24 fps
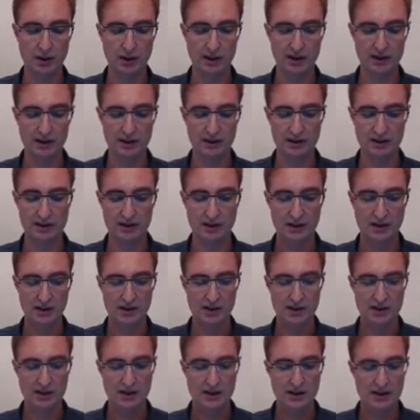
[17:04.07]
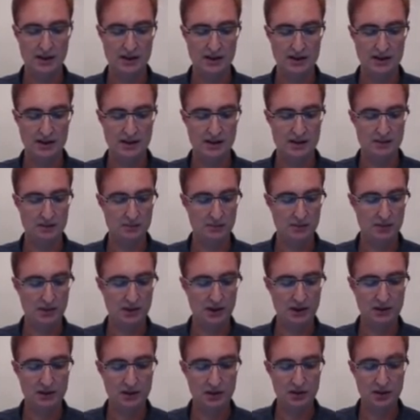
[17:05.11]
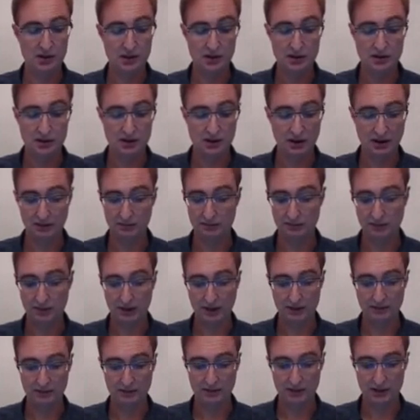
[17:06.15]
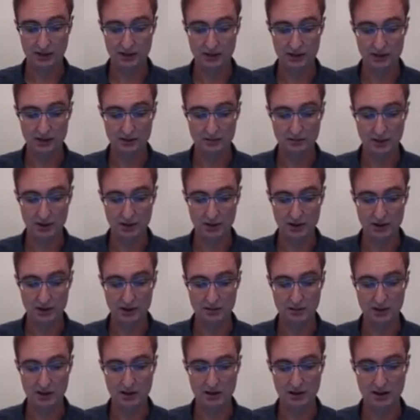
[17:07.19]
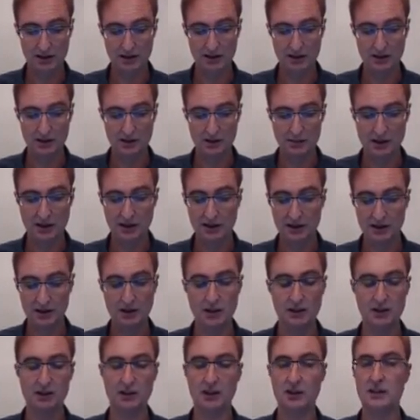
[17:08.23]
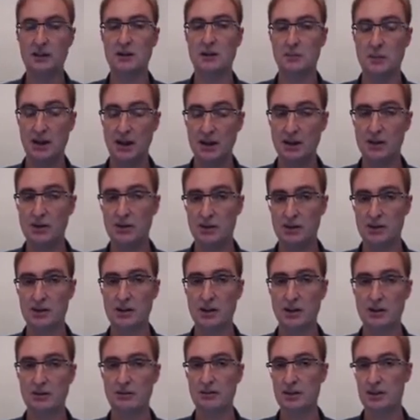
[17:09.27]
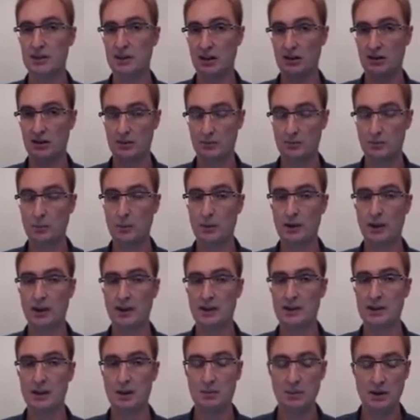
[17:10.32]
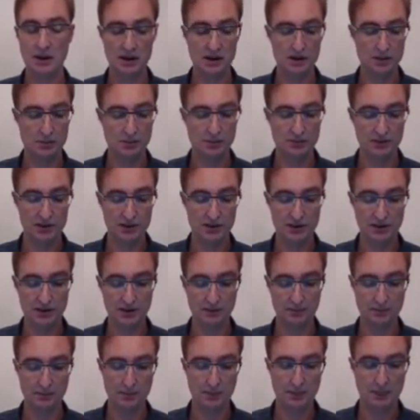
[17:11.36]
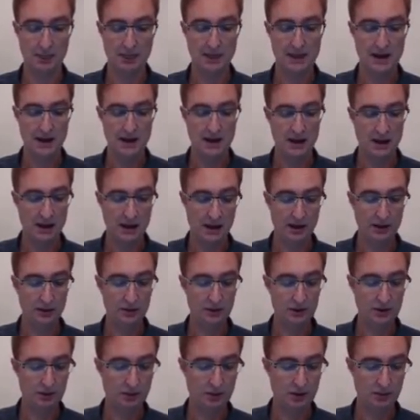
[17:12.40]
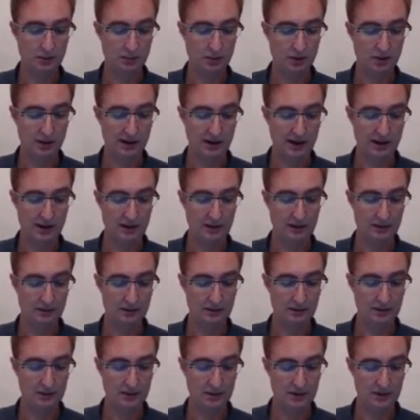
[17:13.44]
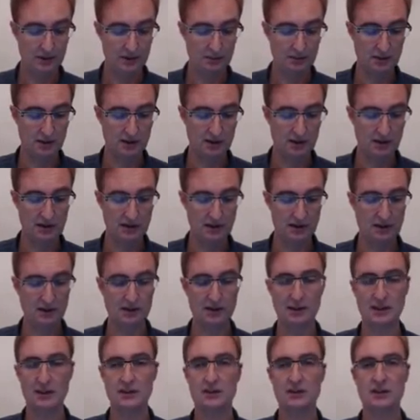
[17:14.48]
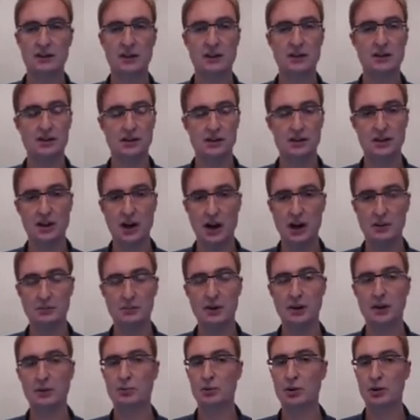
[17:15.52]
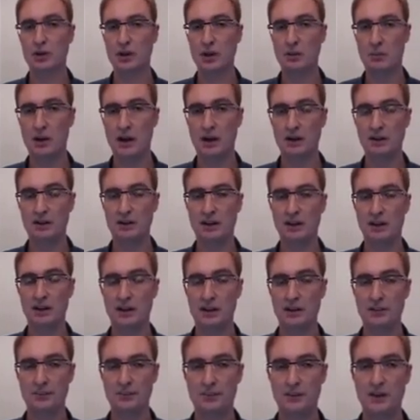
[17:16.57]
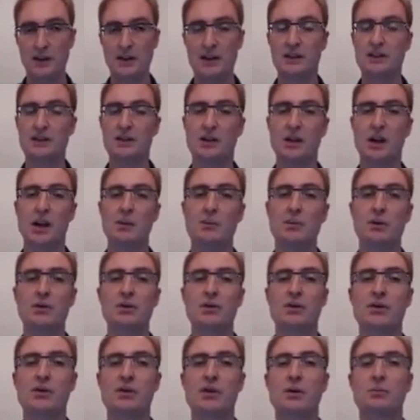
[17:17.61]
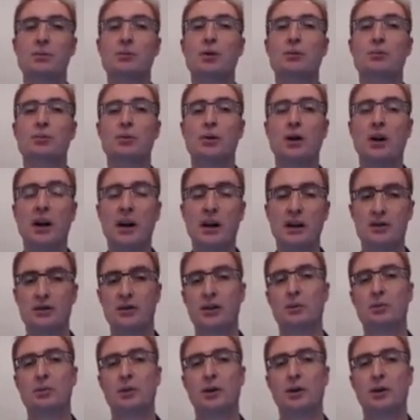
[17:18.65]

ways. It's just as I've said, but just to make clear, it's about the signaling. The media itself is carried with RTP as we've seen. I also want to point out, just to be clear, that this isn't Skype that I'm talking about here. Skype uses a proprietary